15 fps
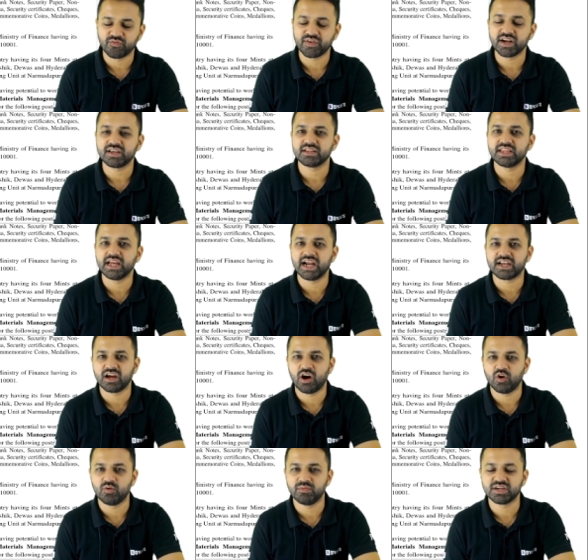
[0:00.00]
it that
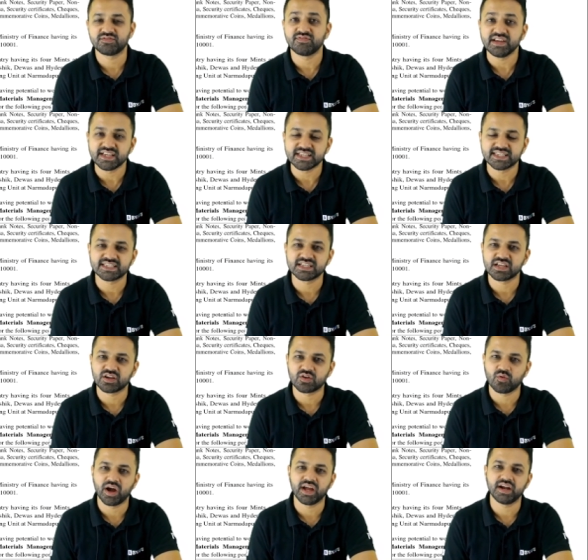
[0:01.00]
how much fees is
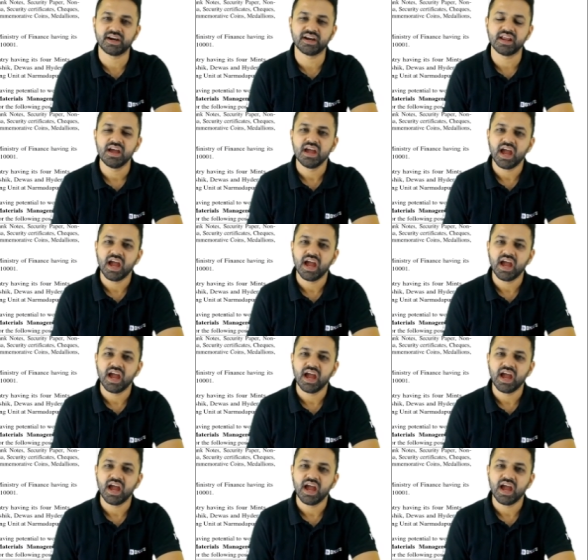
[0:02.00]
required